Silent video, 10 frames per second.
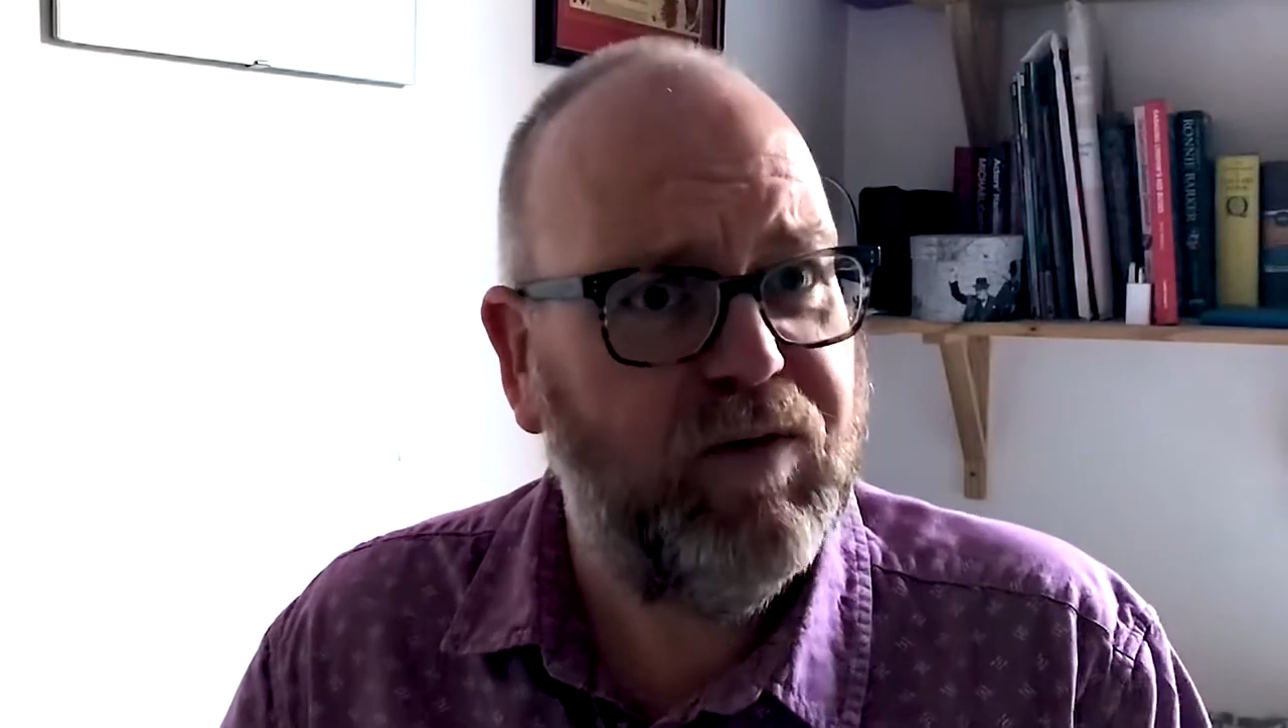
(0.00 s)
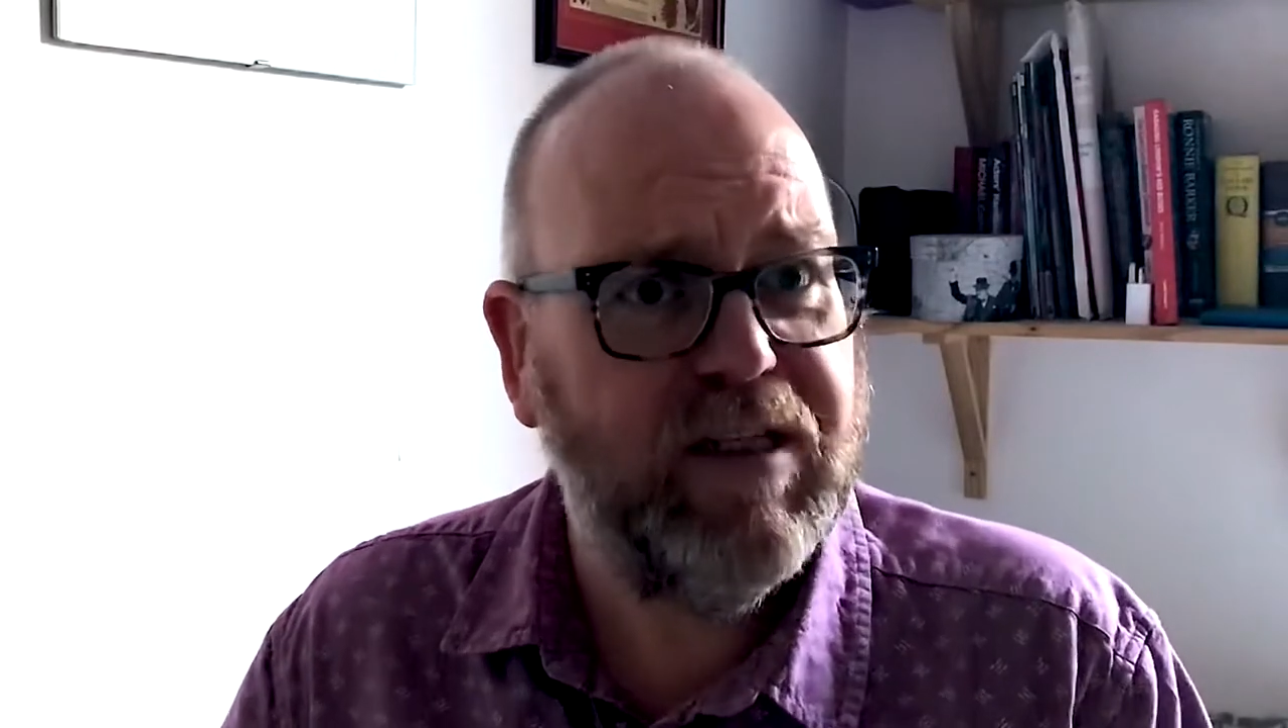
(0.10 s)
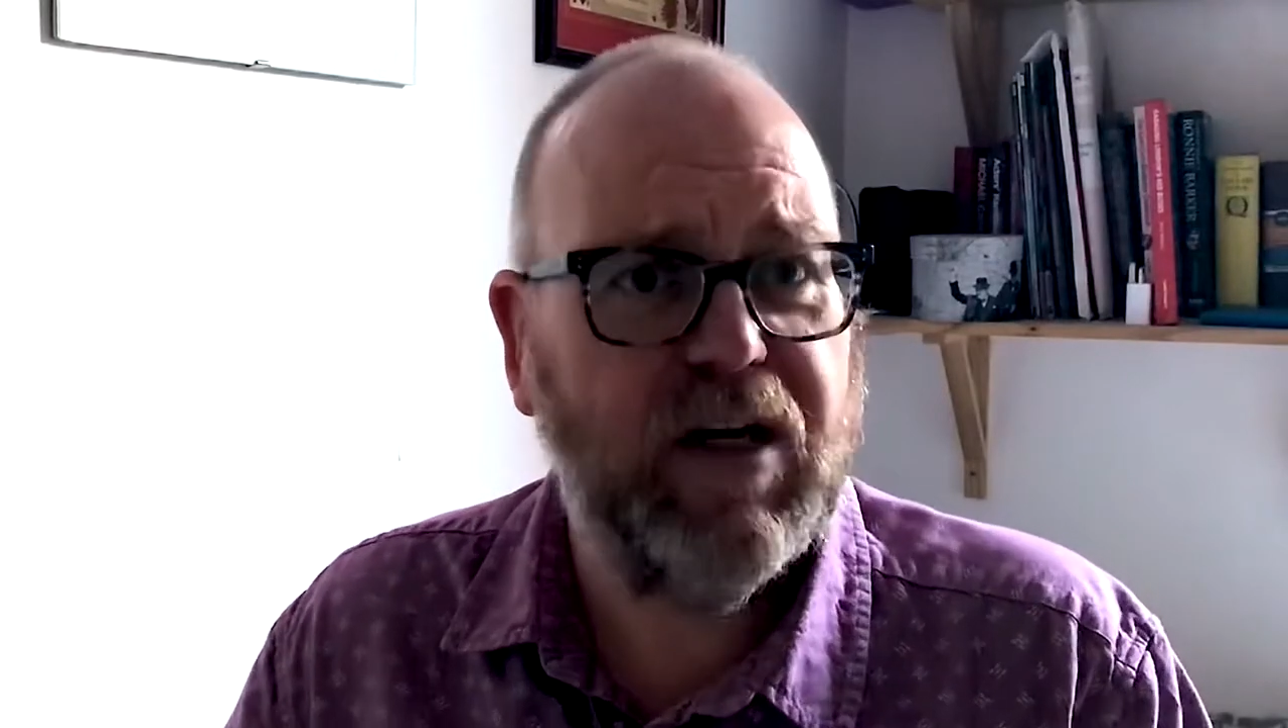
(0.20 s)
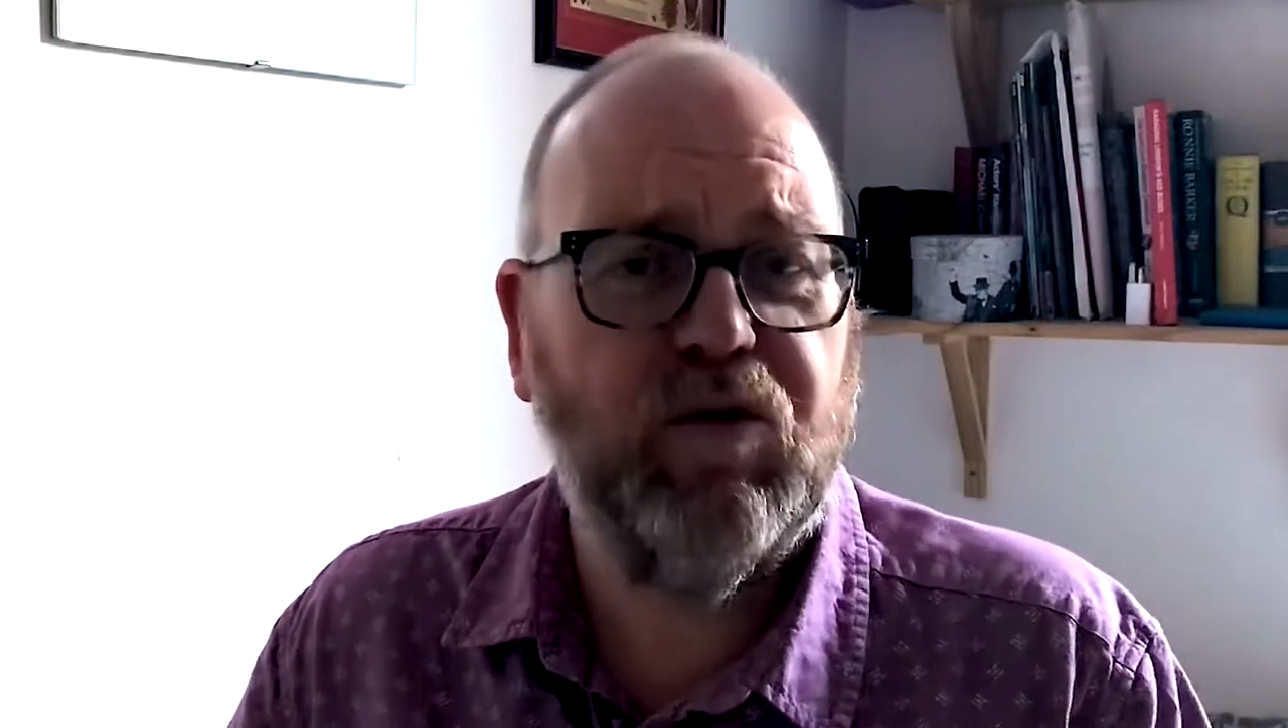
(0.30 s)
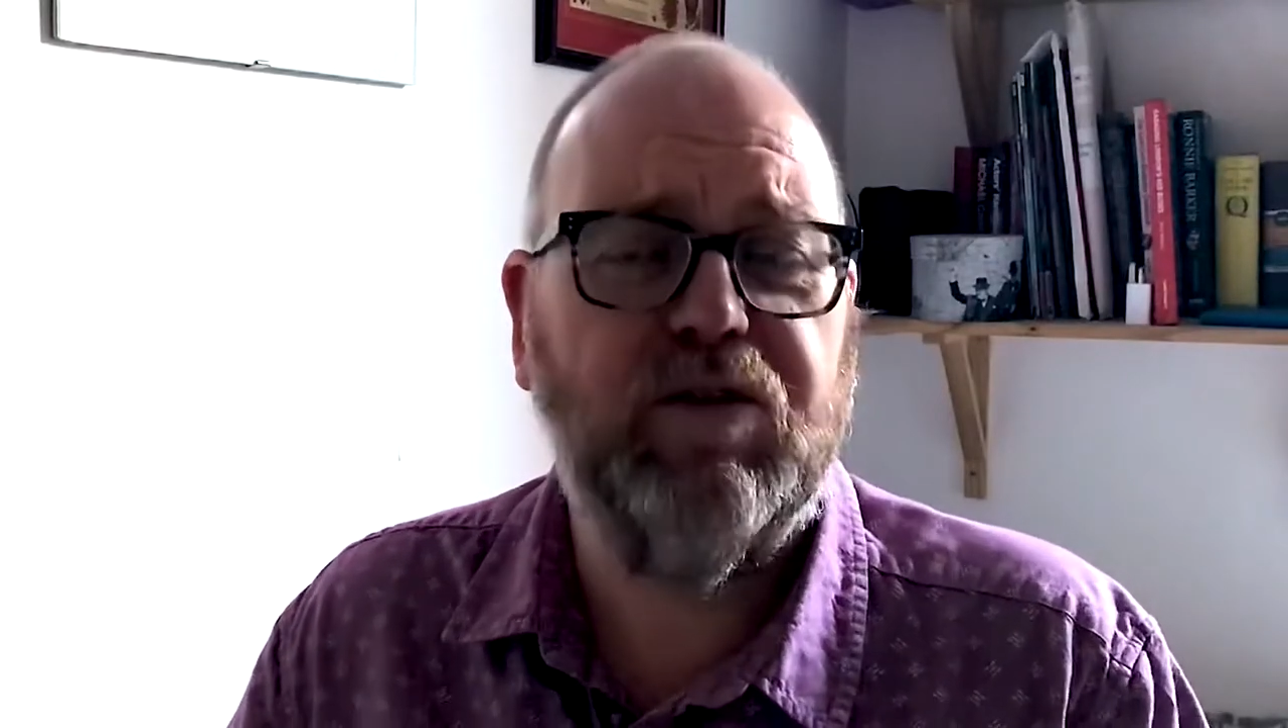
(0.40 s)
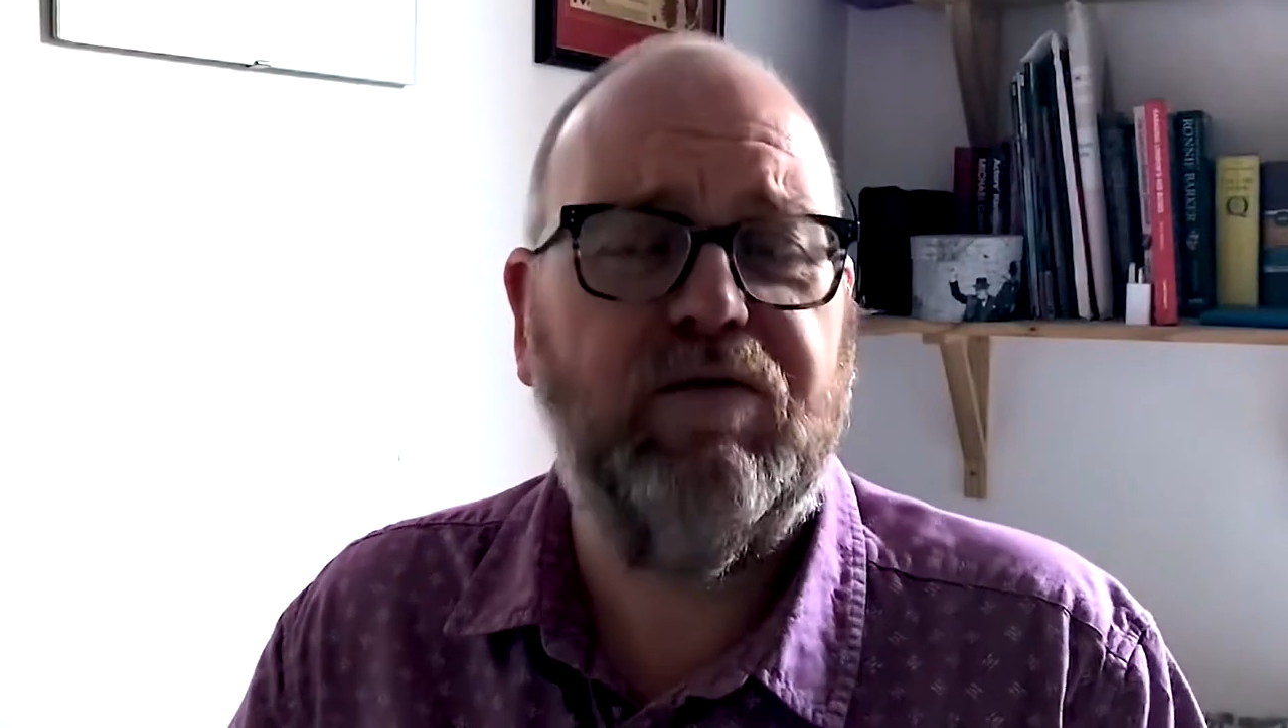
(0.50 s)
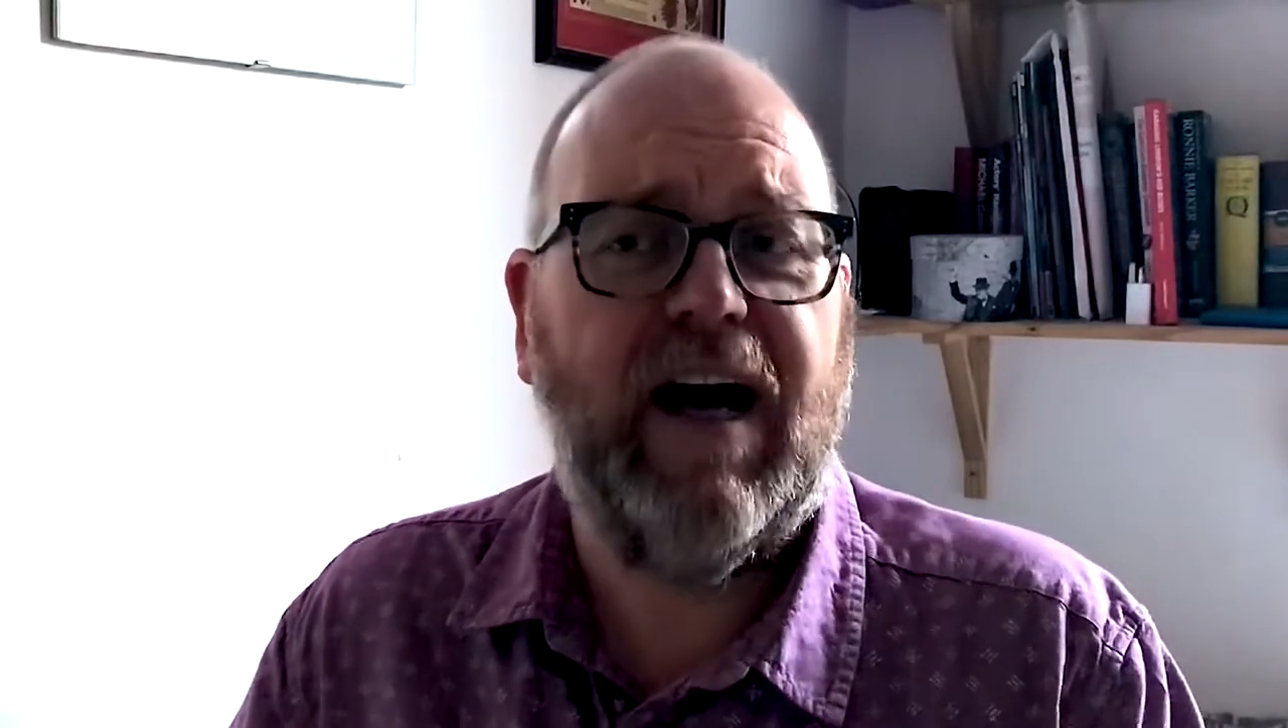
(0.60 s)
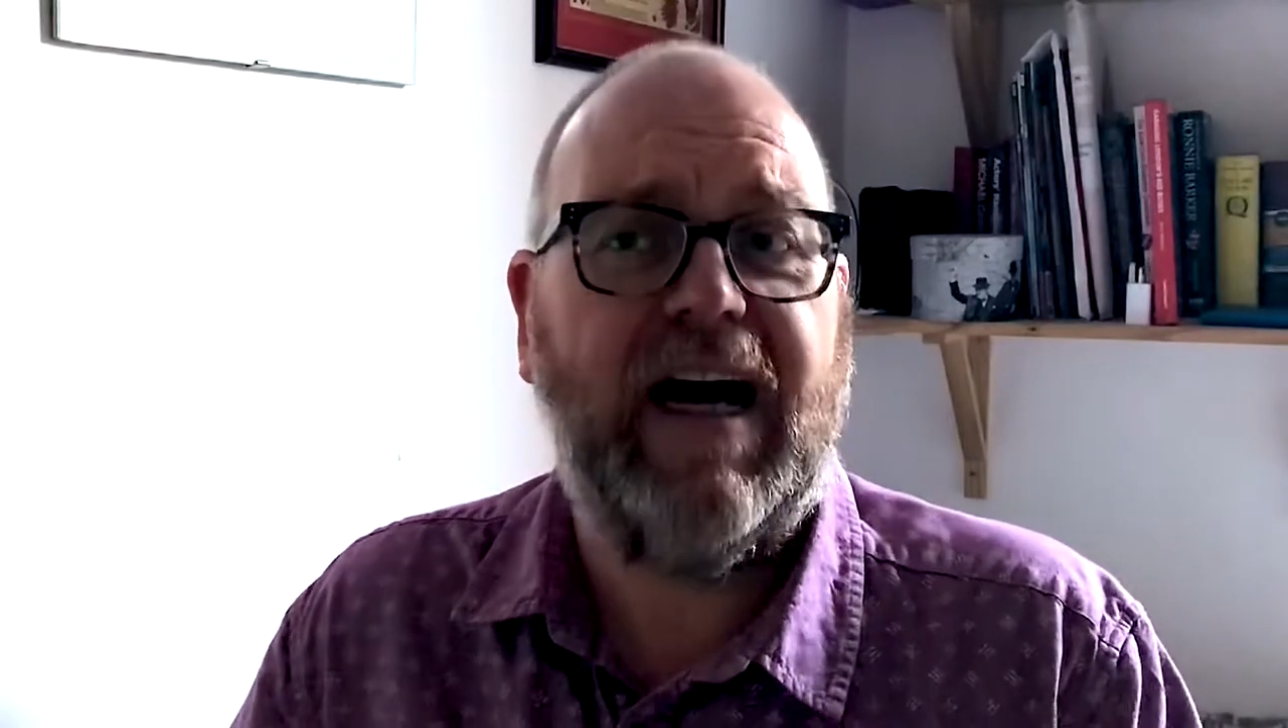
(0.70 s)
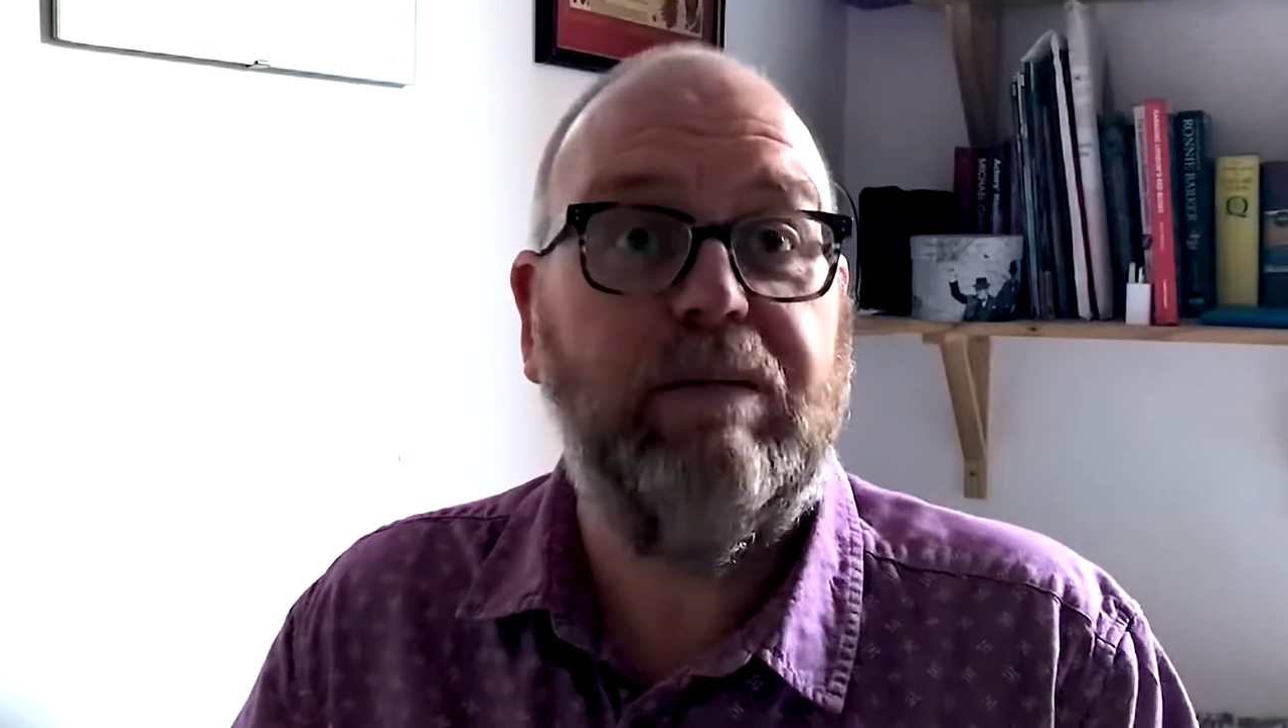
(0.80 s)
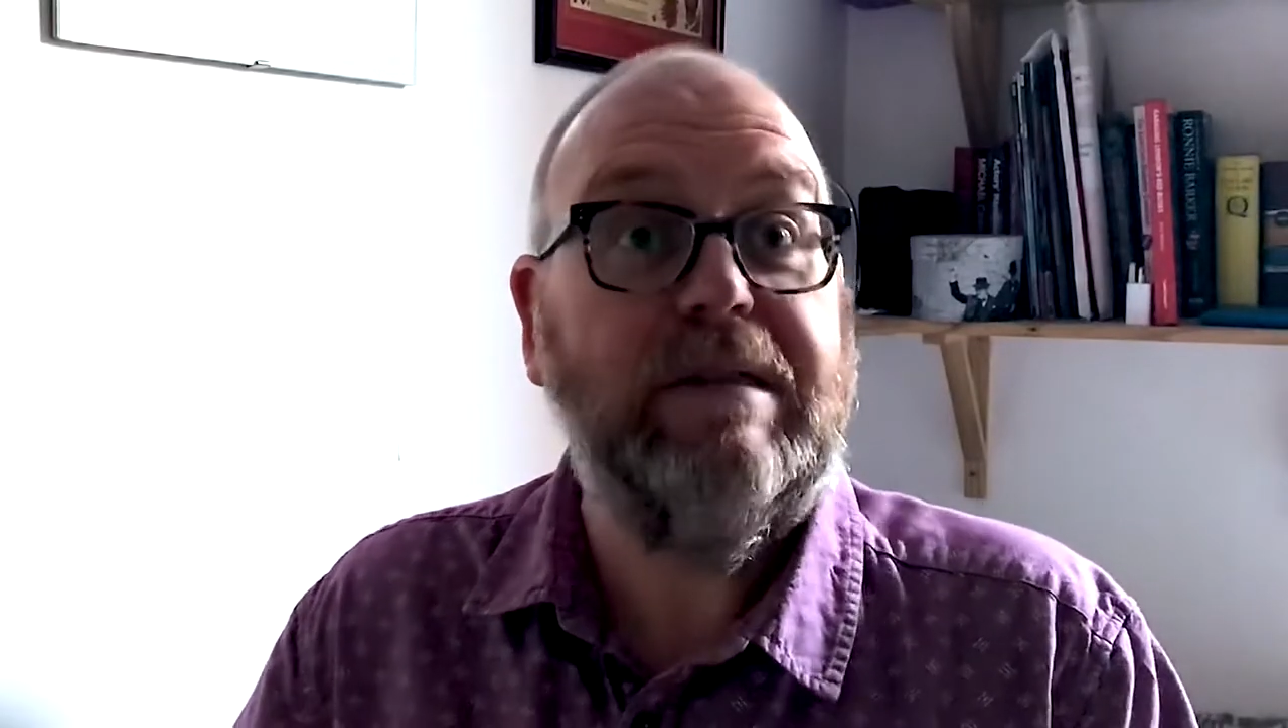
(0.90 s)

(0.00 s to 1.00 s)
result of that,